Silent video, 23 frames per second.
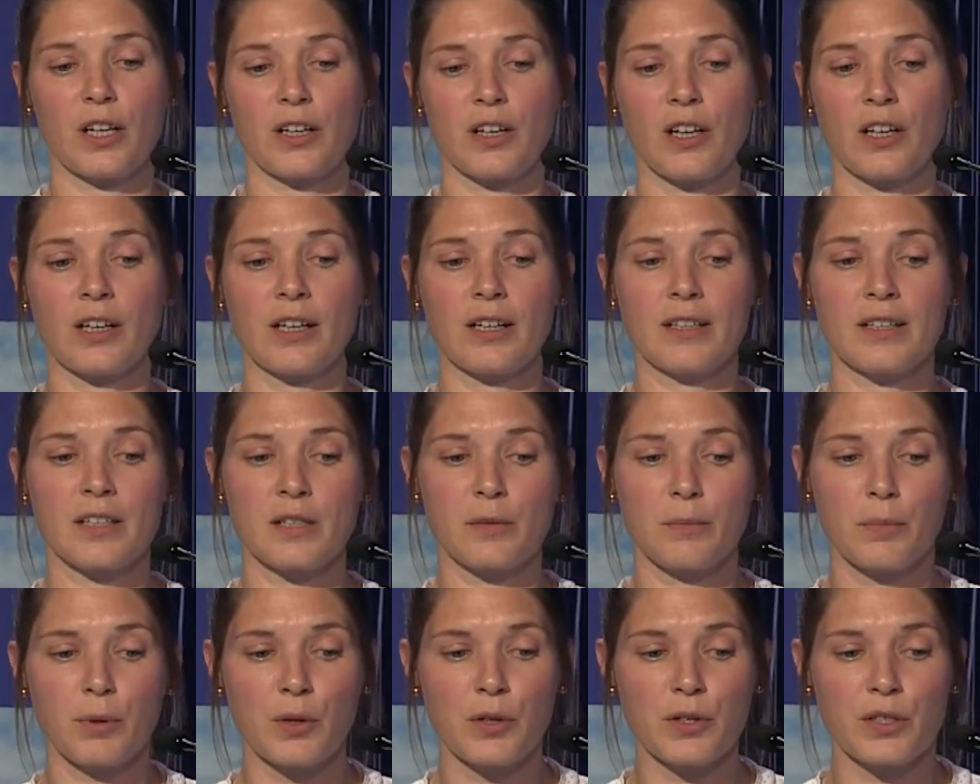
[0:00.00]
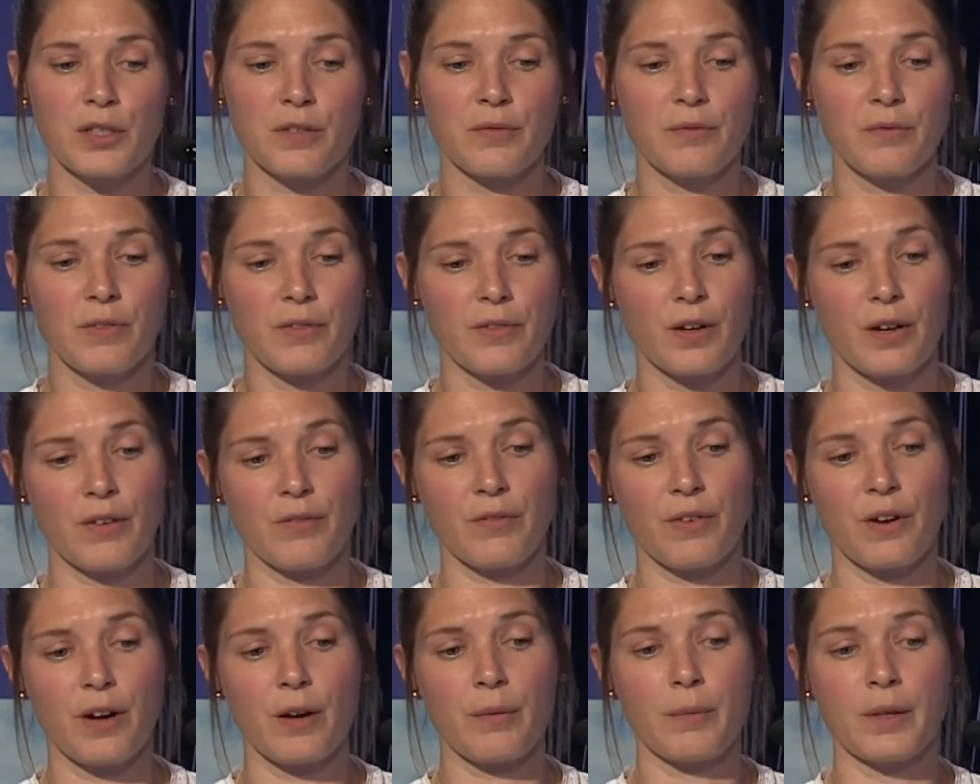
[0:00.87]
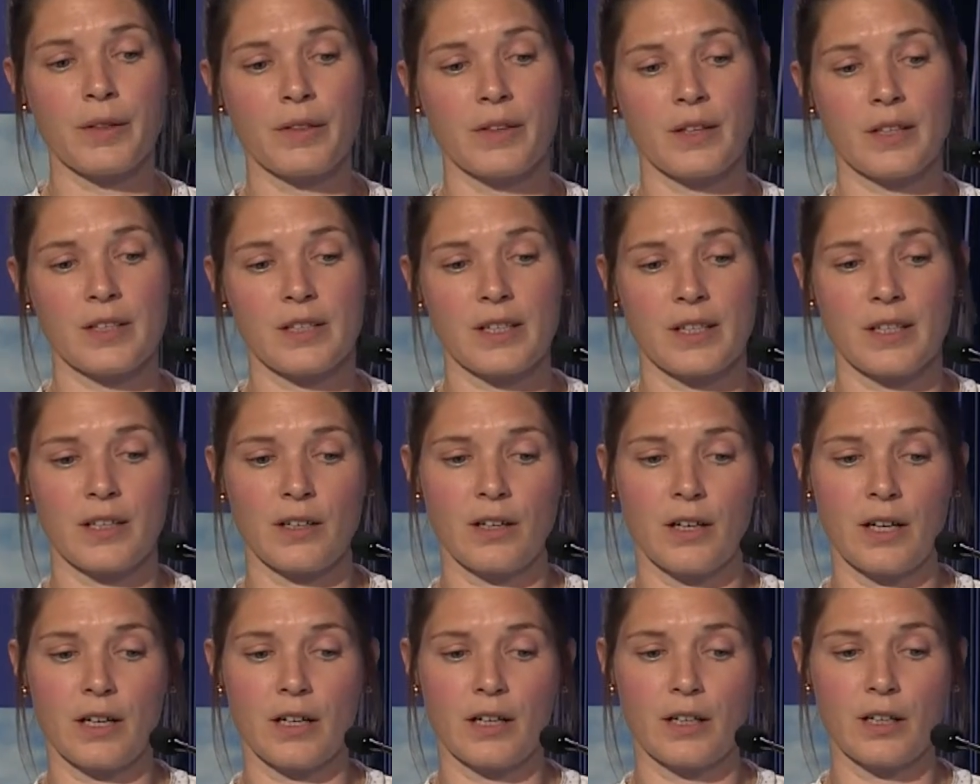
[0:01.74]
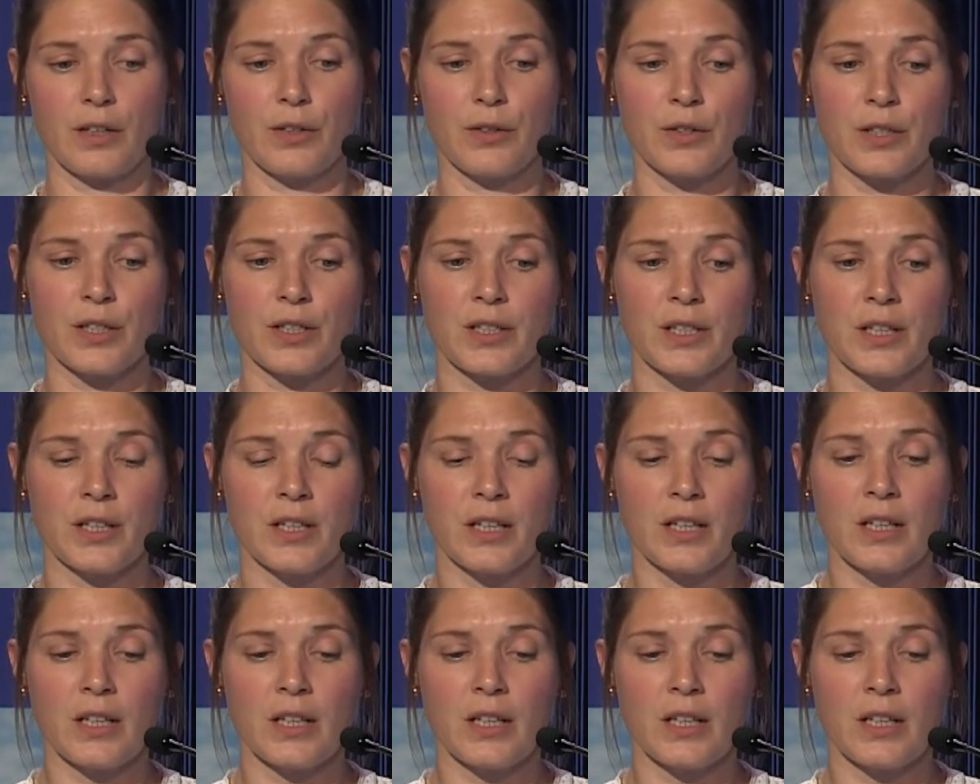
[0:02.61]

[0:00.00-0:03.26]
an online support environment that included